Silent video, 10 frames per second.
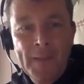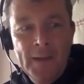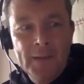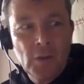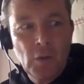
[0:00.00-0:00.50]

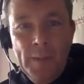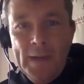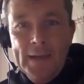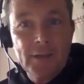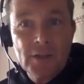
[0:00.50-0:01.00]
to go
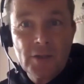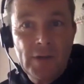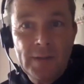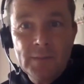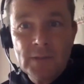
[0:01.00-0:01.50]
back and
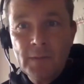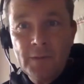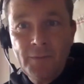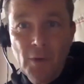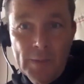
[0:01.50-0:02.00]
stream some of the
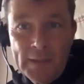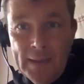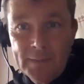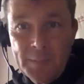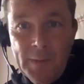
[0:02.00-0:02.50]
former
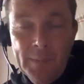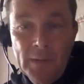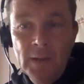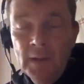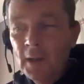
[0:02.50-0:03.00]
games that
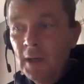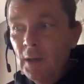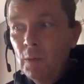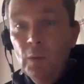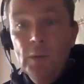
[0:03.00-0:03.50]
people
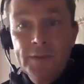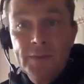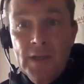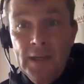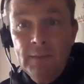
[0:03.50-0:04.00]
won't have
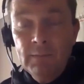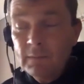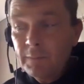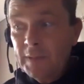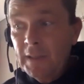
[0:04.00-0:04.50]
seen,
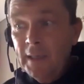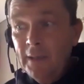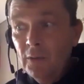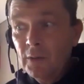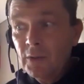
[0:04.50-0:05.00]
particularly
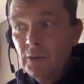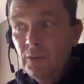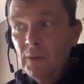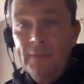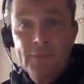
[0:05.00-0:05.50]
those
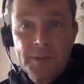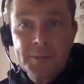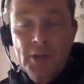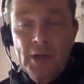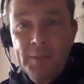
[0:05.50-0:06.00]
who haven't
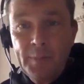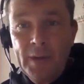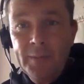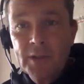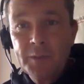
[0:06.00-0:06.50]
subscribed to
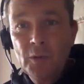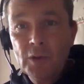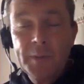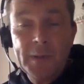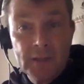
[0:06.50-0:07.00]
Premier
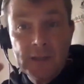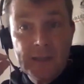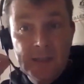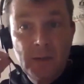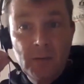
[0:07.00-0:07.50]
Sports, because
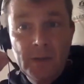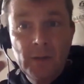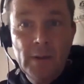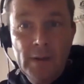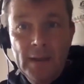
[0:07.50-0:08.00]
it's now,
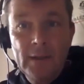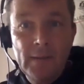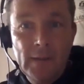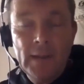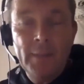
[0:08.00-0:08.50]

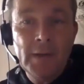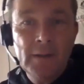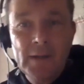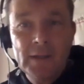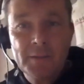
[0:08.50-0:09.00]
a
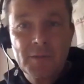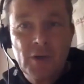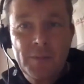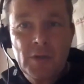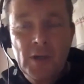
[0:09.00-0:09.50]
monthly
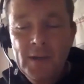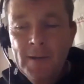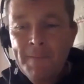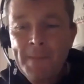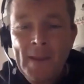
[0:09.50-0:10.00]
subscription.
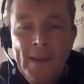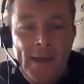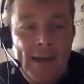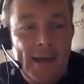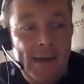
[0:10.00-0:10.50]

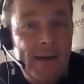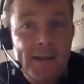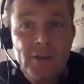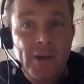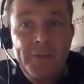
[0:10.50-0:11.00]
And
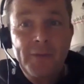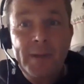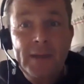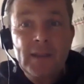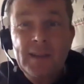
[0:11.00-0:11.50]
it's great for
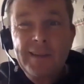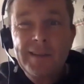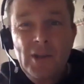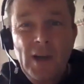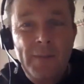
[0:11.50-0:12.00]
me to
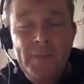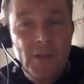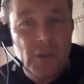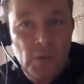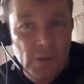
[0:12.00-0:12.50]
sharpen the
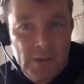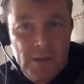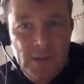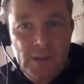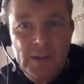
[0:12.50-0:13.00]
tools
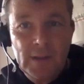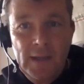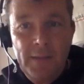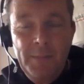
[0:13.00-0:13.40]
to keep,